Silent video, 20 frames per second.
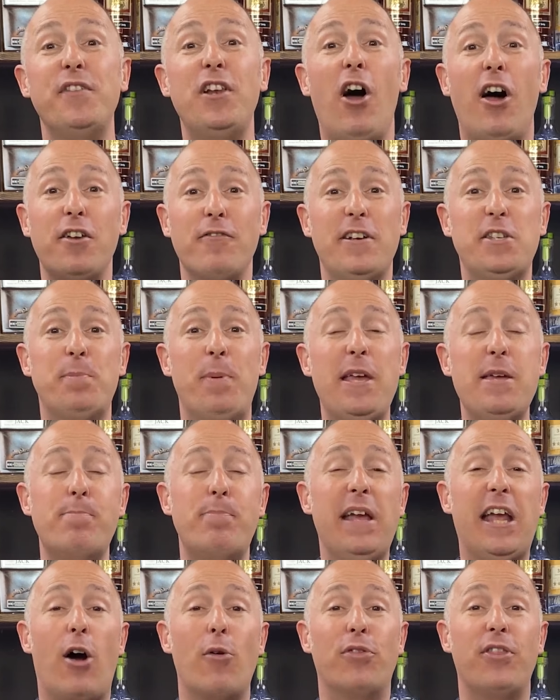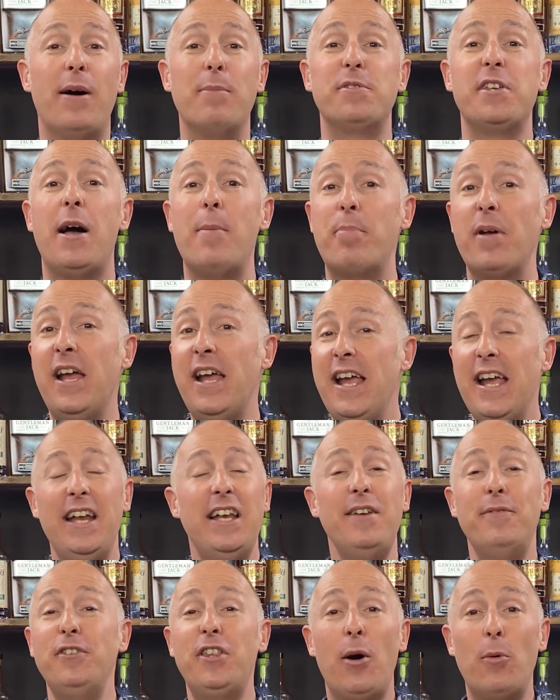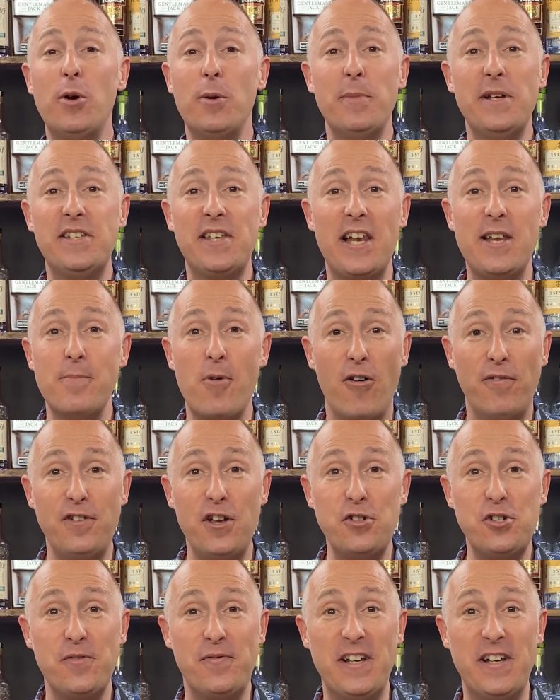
you like the recipe, big old thumbs up. And if you don't want to miss any of my future